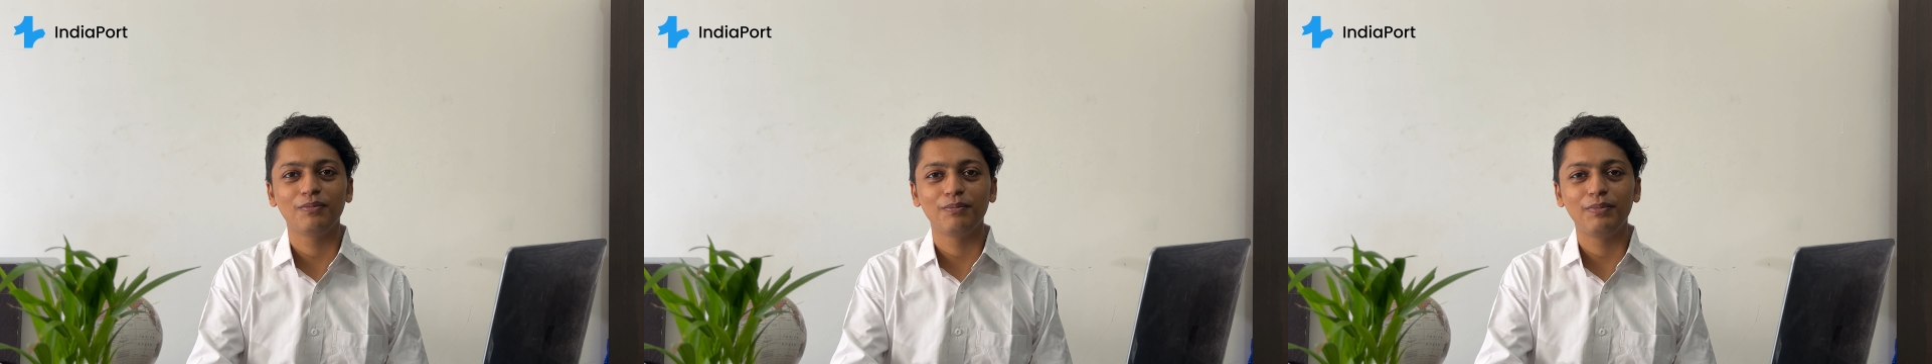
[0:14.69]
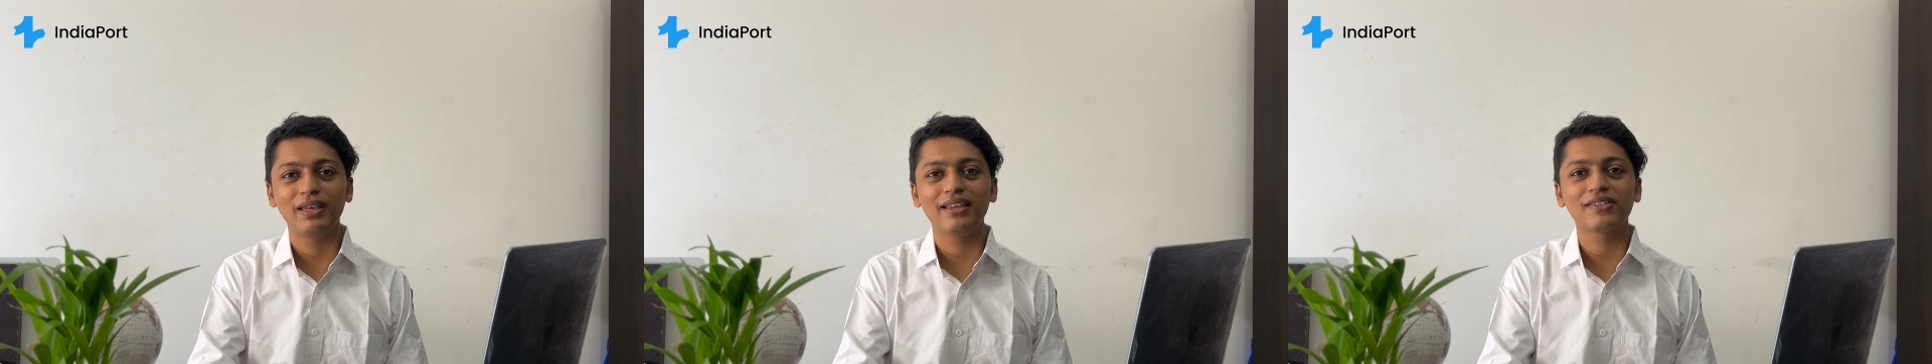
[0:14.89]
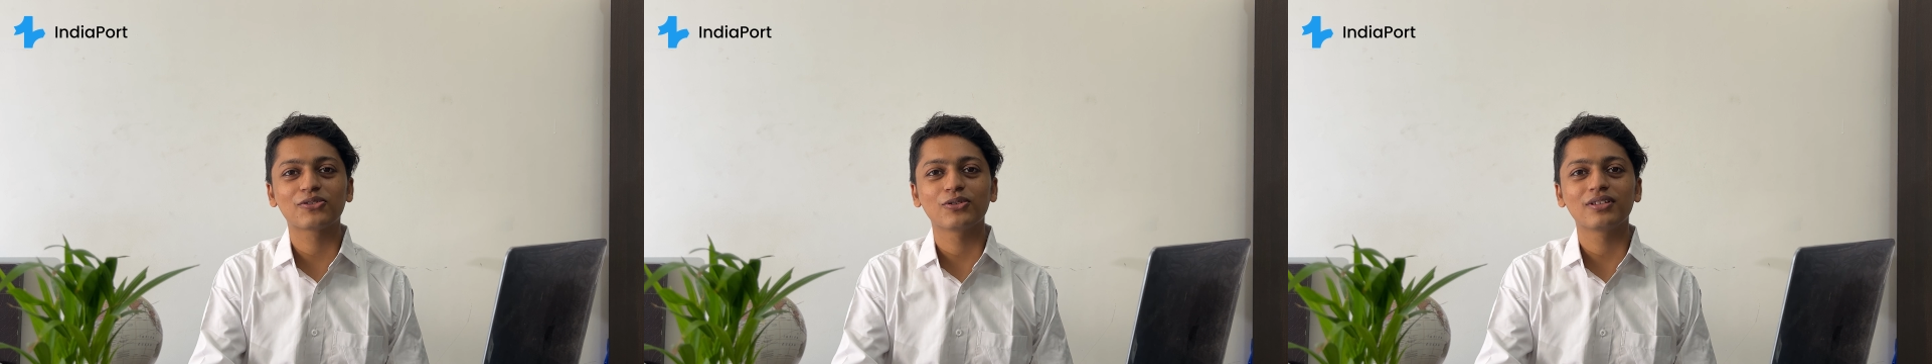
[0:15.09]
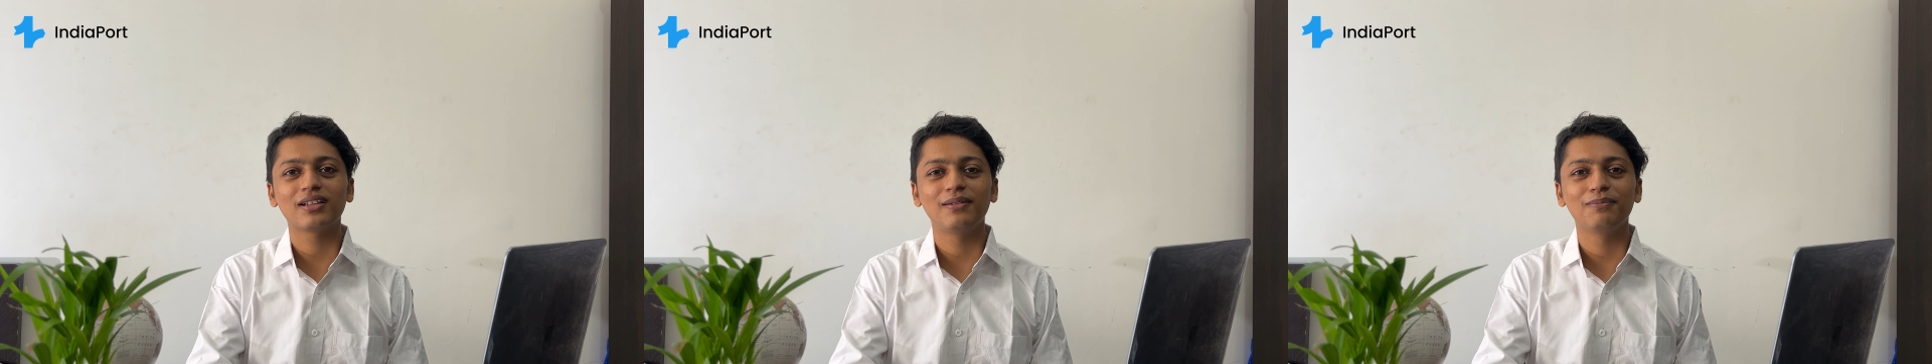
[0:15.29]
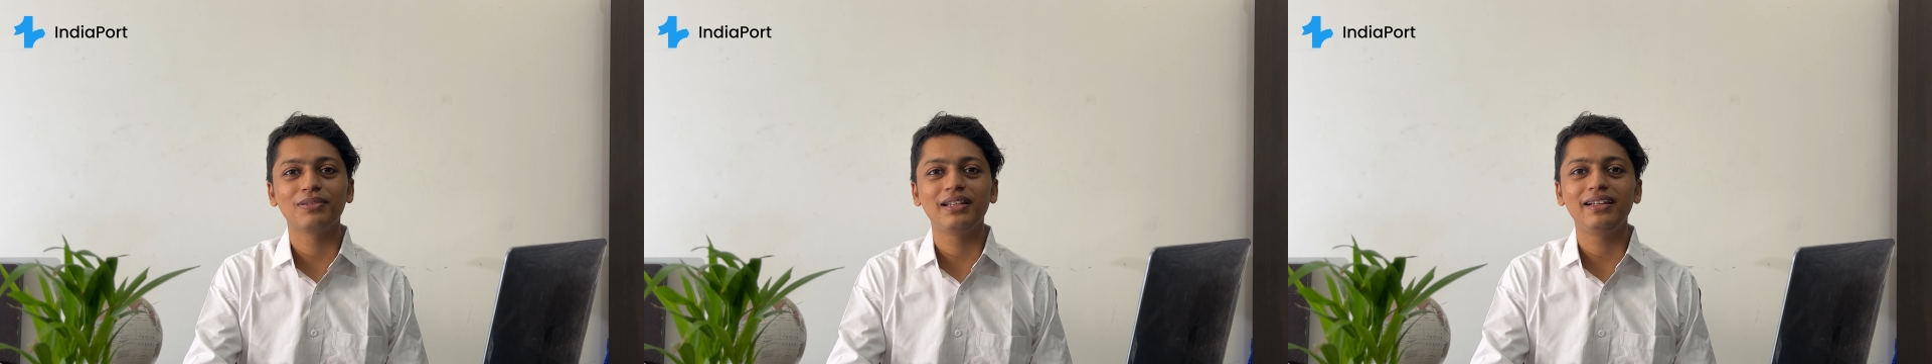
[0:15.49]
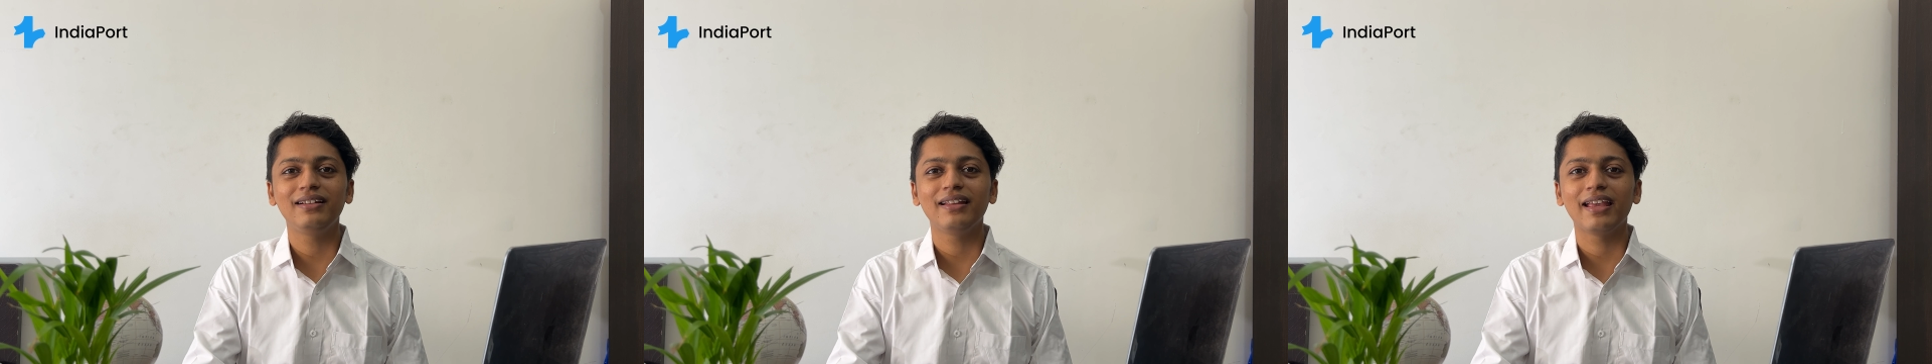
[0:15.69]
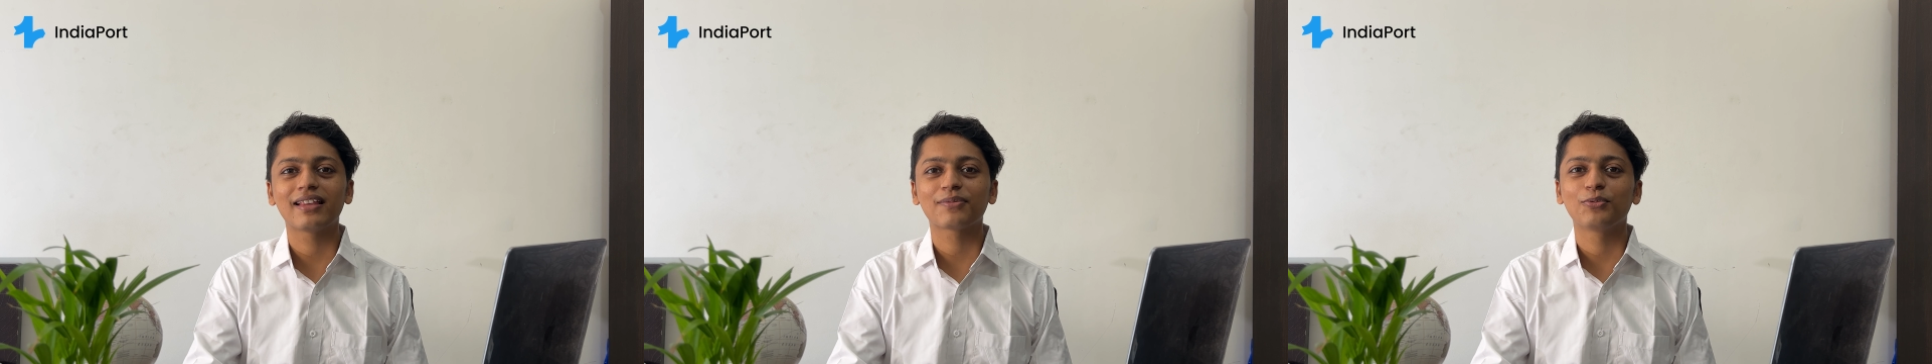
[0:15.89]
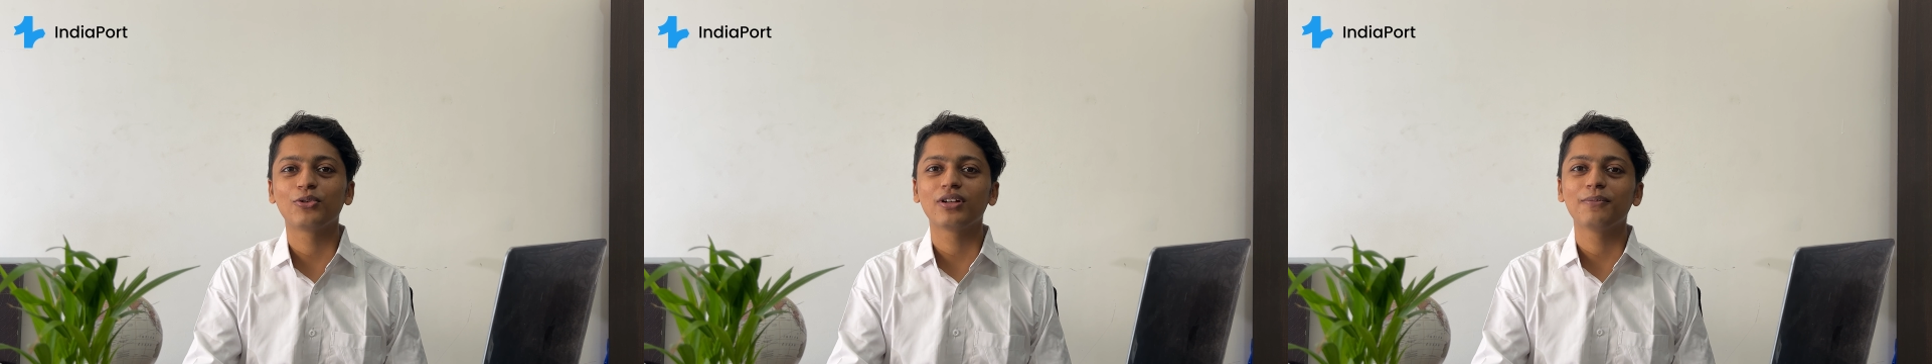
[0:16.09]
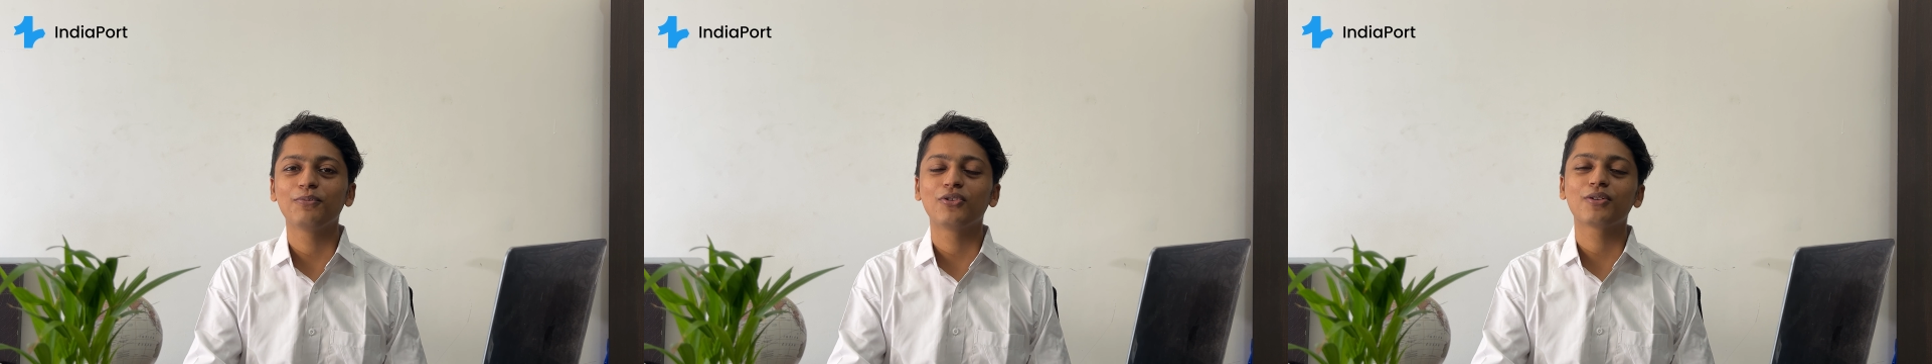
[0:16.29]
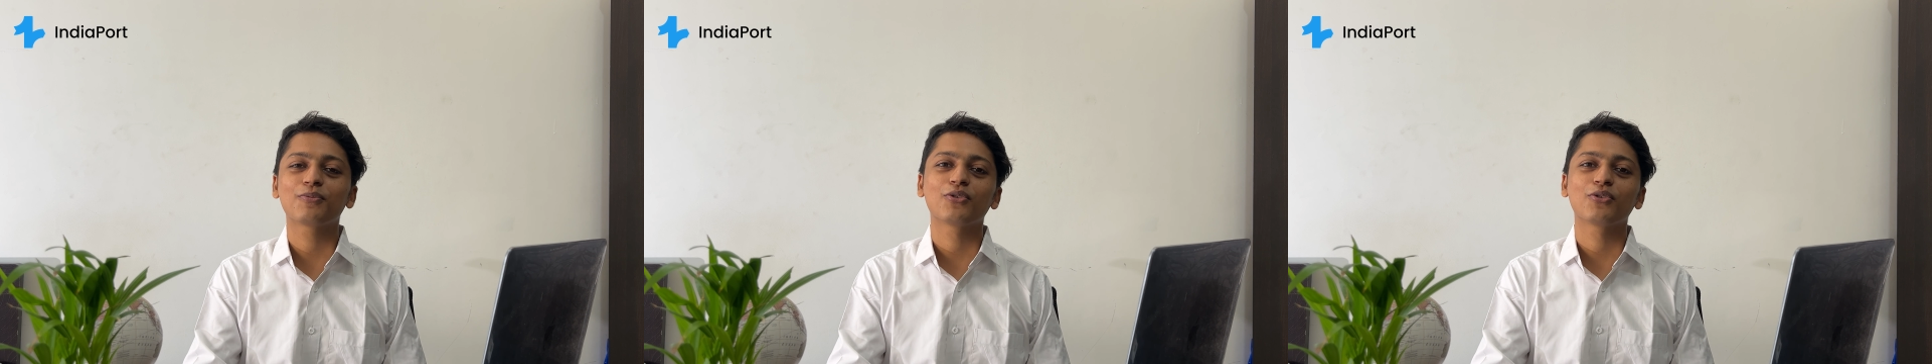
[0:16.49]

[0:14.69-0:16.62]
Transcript: based on complete export-import